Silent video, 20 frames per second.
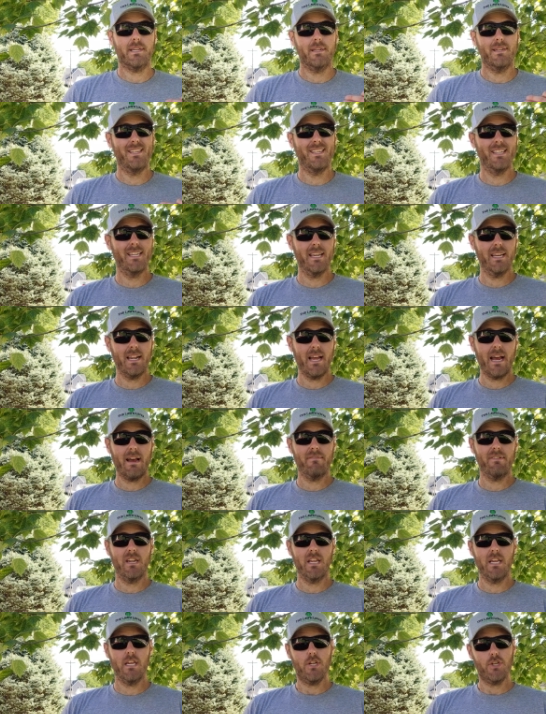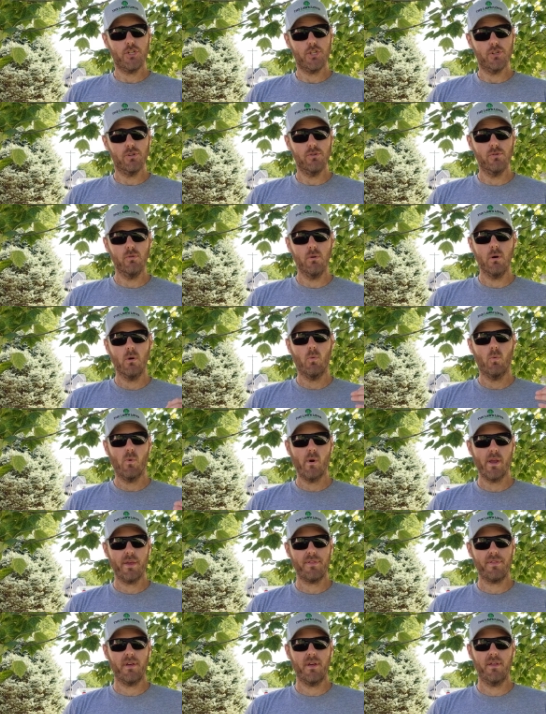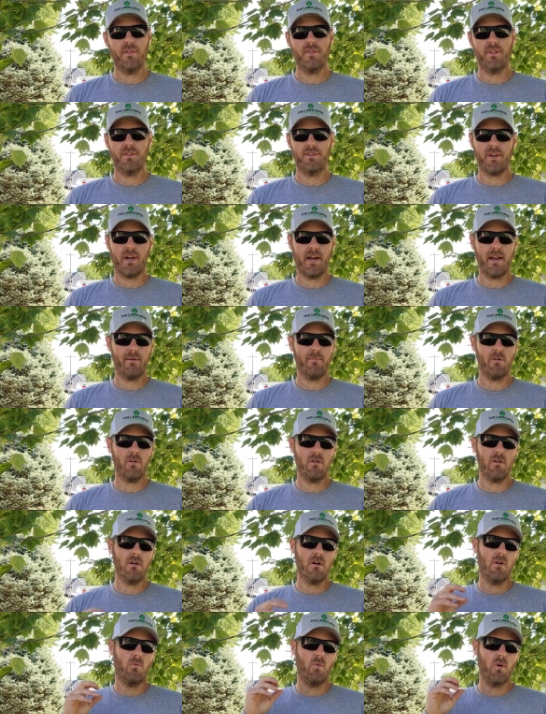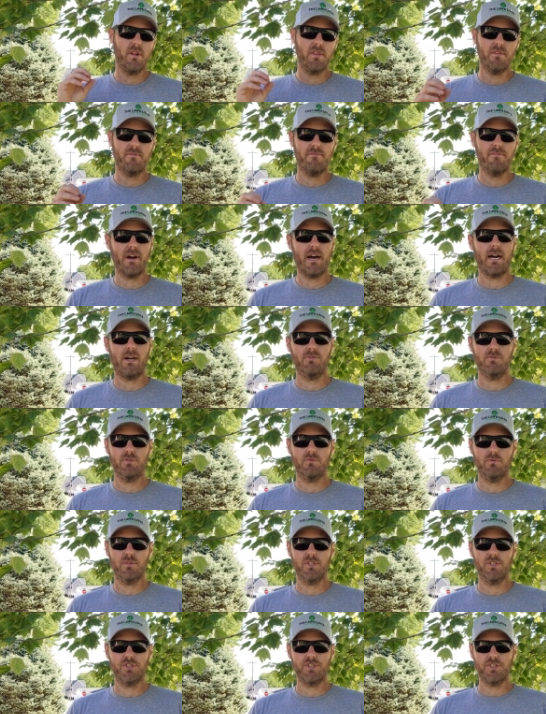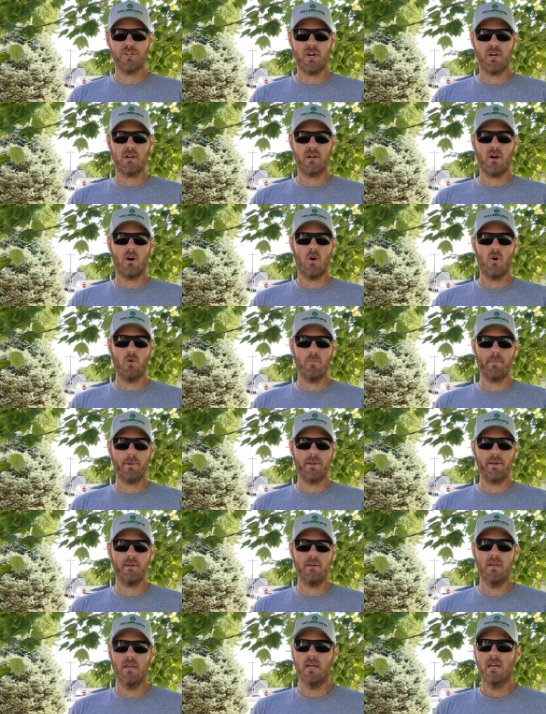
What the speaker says: I did have an issue with the timer. One of the valves was stuck open.